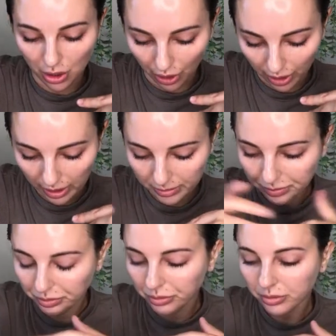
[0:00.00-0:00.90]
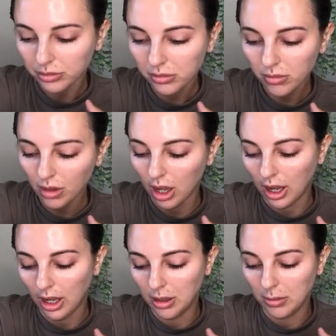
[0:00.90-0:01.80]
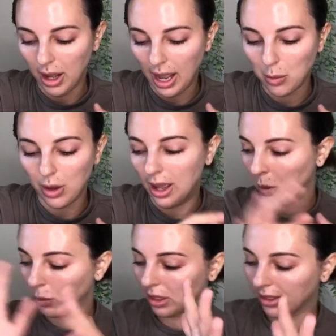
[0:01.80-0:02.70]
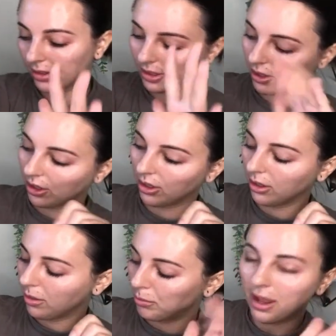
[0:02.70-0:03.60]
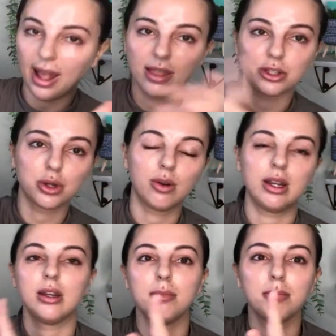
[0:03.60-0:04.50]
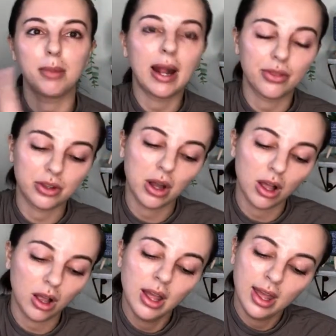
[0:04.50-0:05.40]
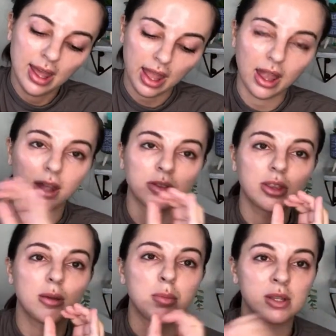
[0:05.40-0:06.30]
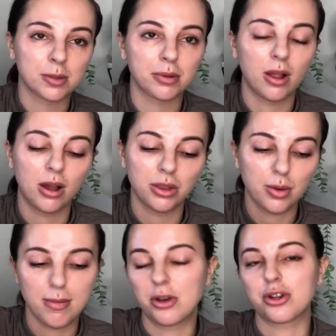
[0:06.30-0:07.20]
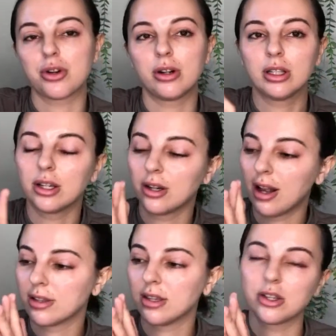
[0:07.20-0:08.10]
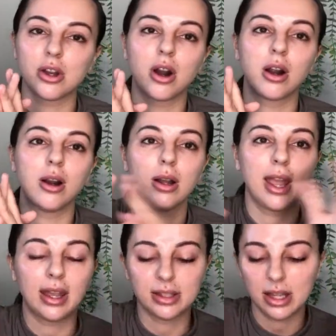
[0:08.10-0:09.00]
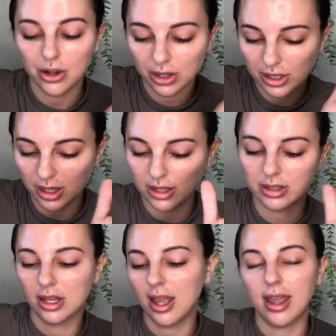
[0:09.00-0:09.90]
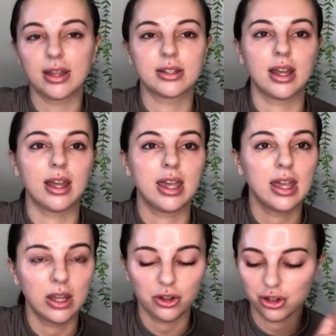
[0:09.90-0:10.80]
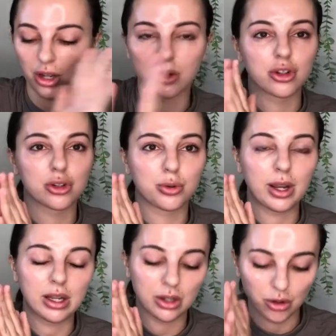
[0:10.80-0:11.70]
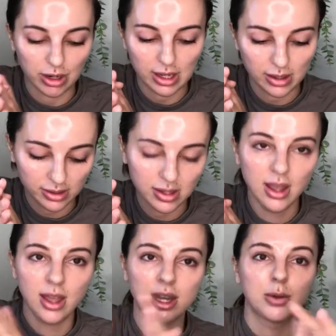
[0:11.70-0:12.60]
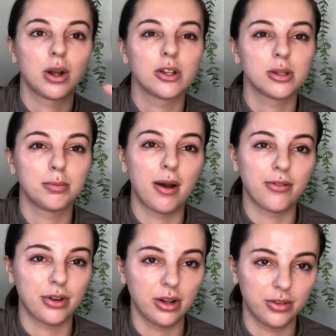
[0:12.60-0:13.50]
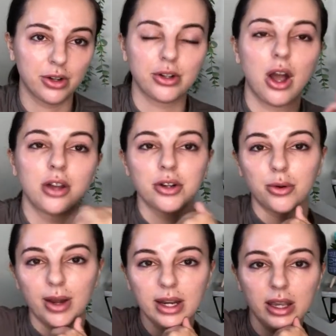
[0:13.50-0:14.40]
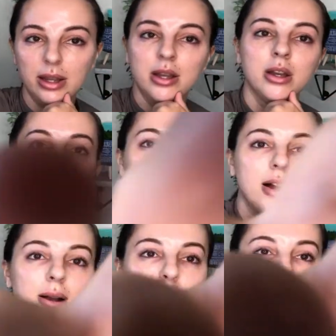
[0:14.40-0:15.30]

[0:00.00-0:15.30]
occurring. Um, I, I, would consider allantoin, panthenol, and the bisabolol that we mentioned earlier as these are anti-irritant, anti-itch, and just great ingredients. I would also buffer if you're not already. Um,